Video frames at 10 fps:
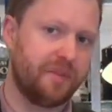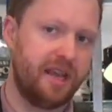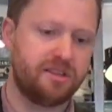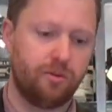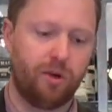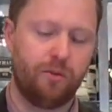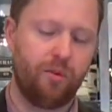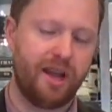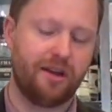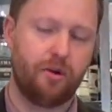It's a
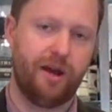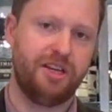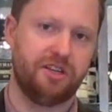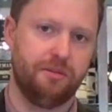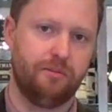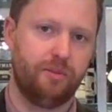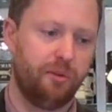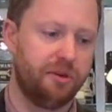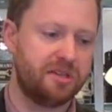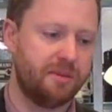one-way equation. We
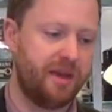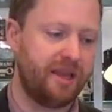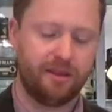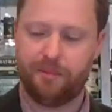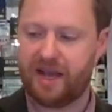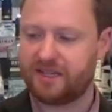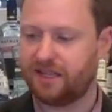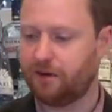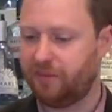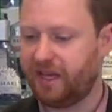want to make the best
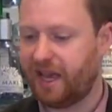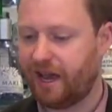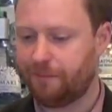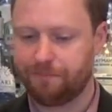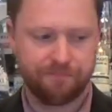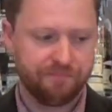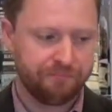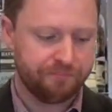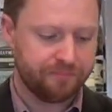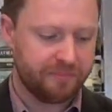thing we can.
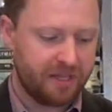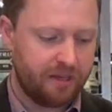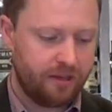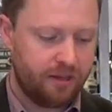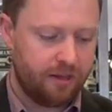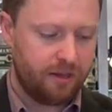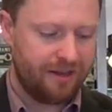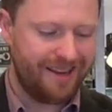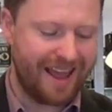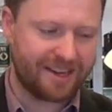
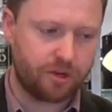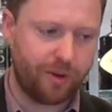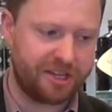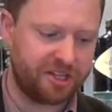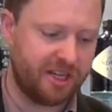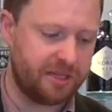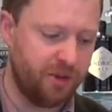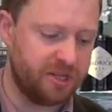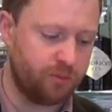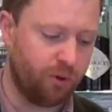Next question, I
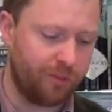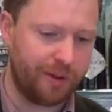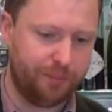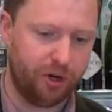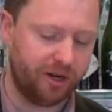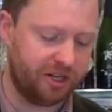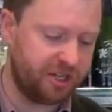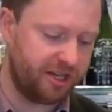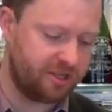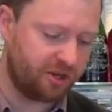suppose, is what do we put our
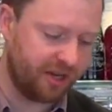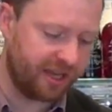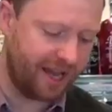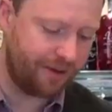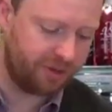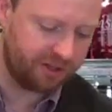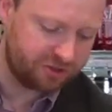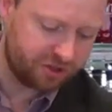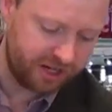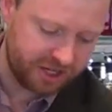gin and tonic in? Well,
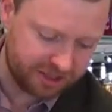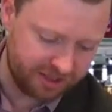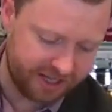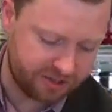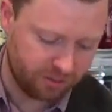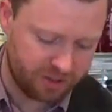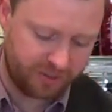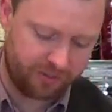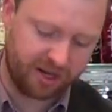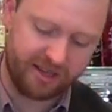traditionally it's always
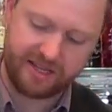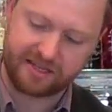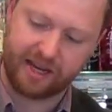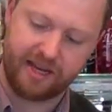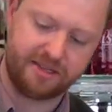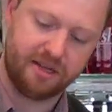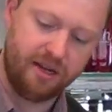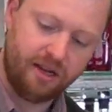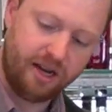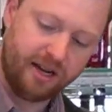been one of these guys,
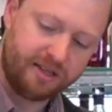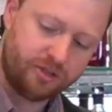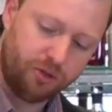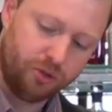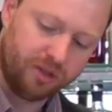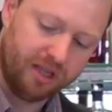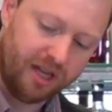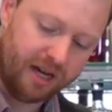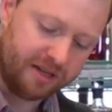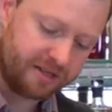a nice tall
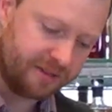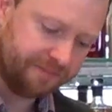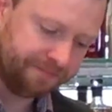glass.